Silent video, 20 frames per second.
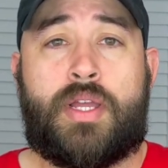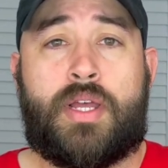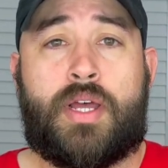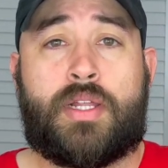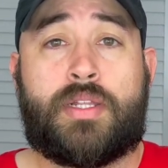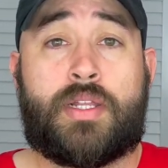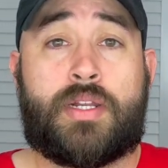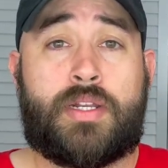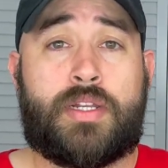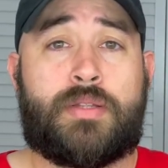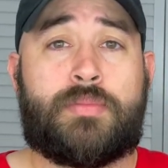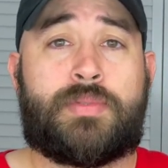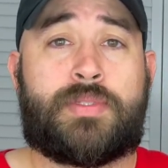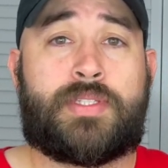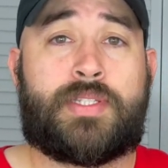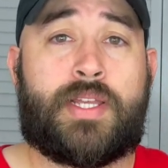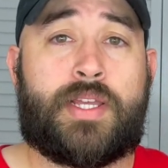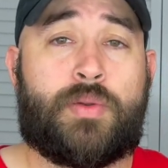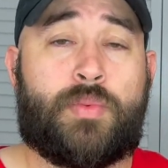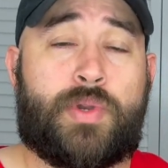a little
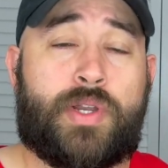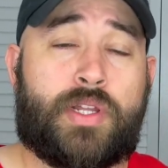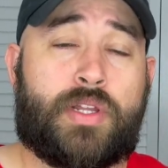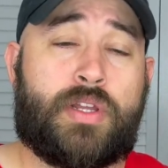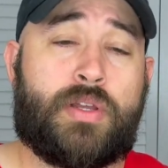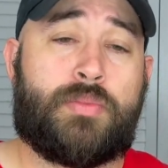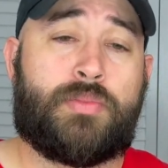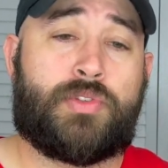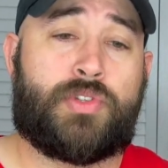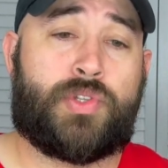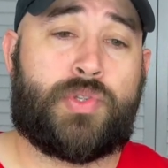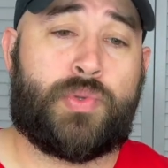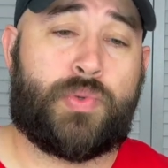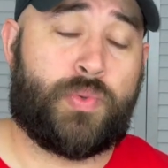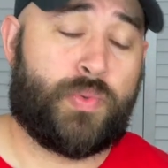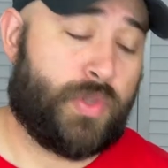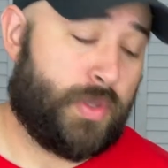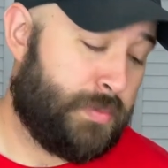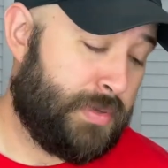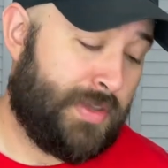upset when it comes
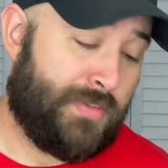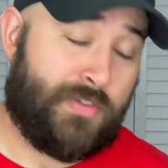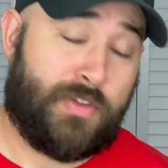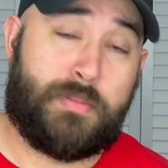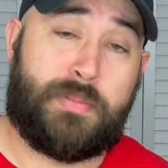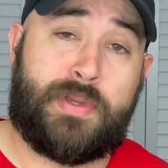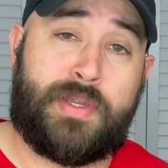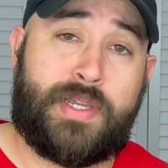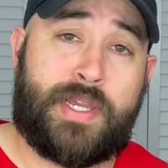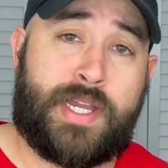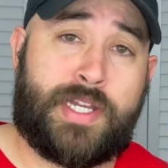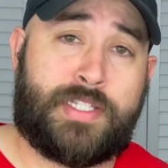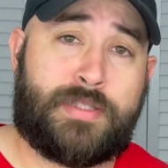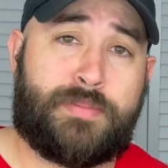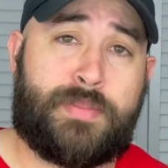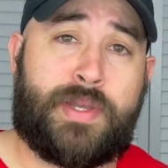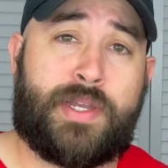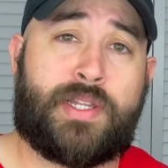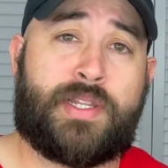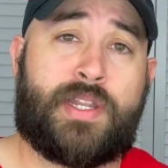to the PvP
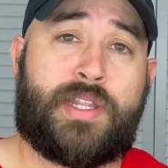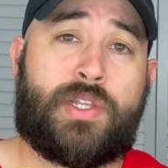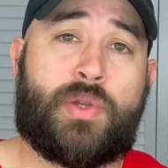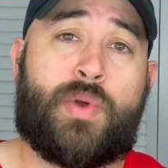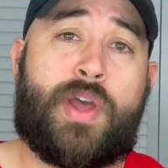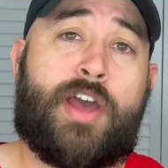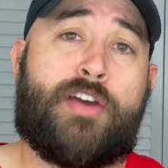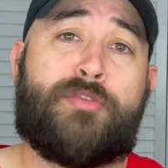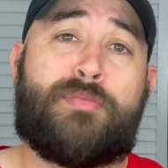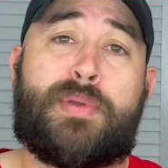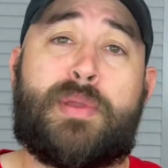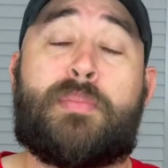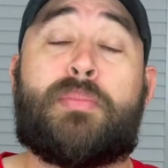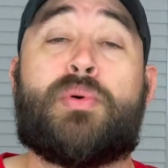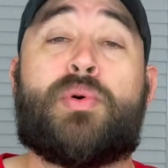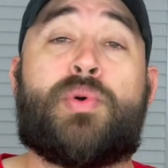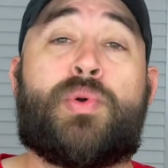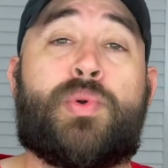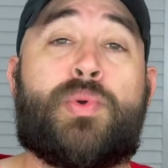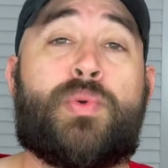aspect, and you'll have
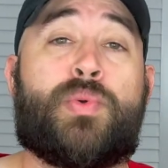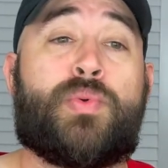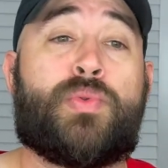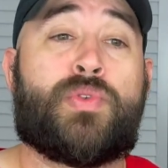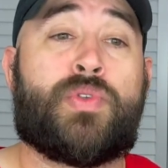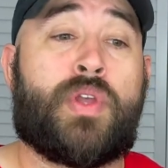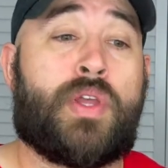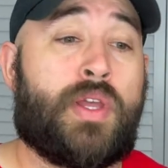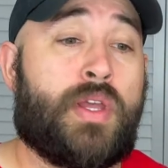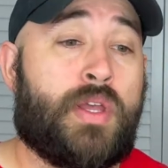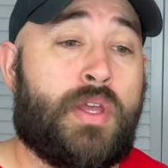people whose